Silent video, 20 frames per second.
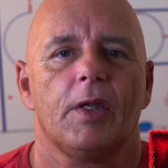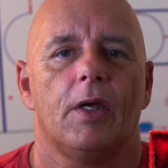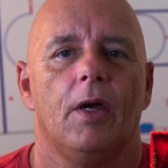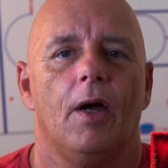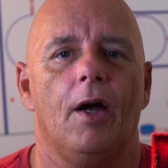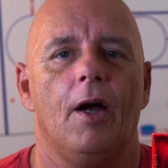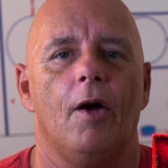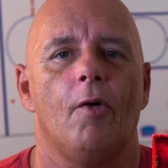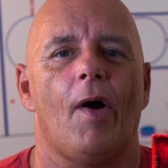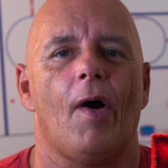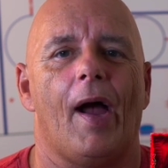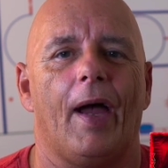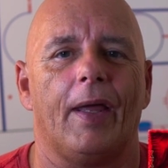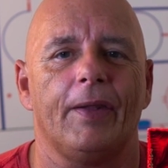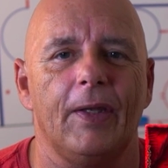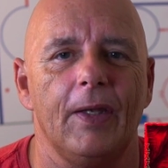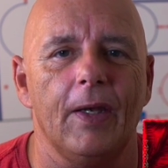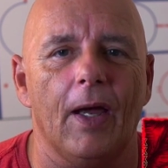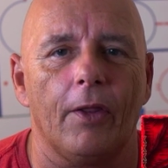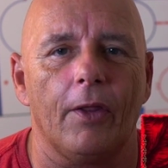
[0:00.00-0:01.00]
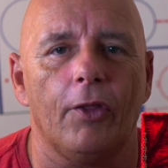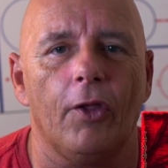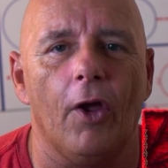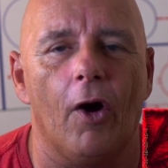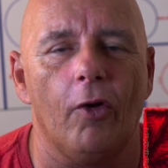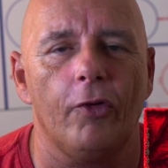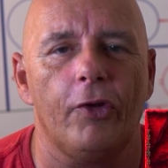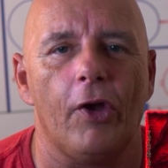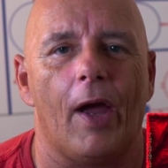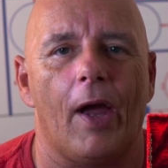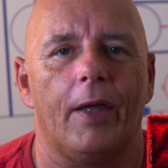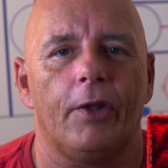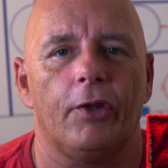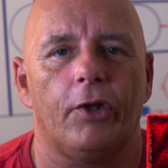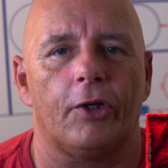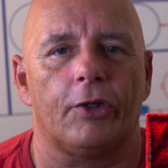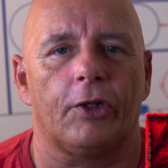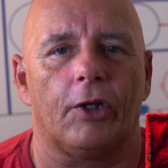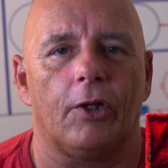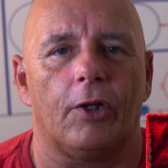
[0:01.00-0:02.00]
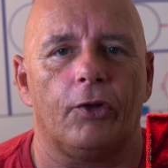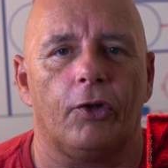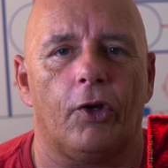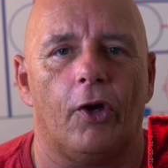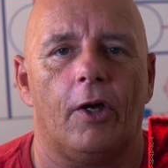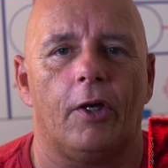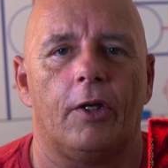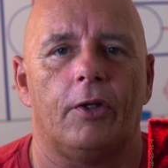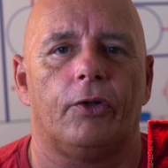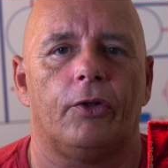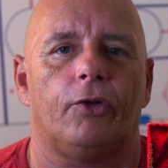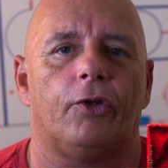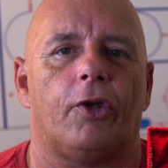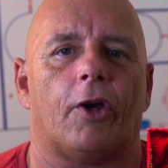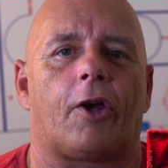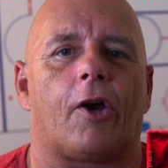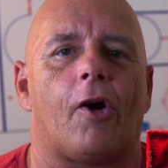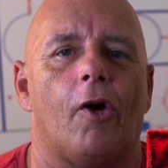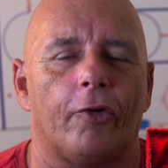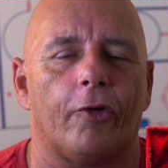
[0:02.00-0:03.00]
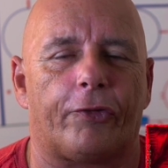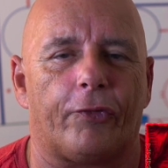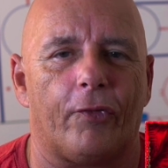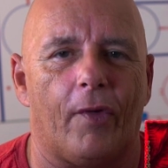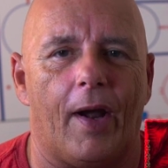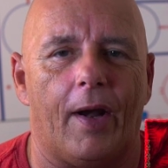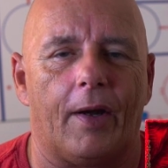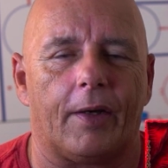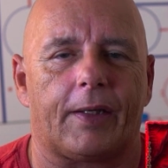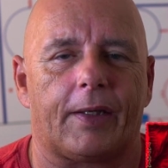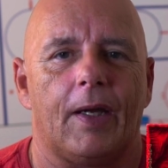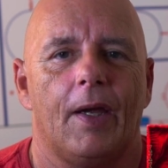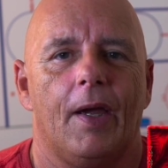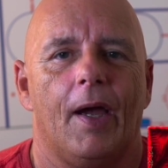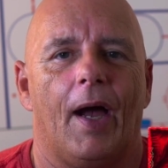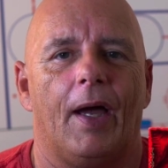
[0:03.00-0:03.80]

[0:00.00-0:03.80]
I did not know the contract.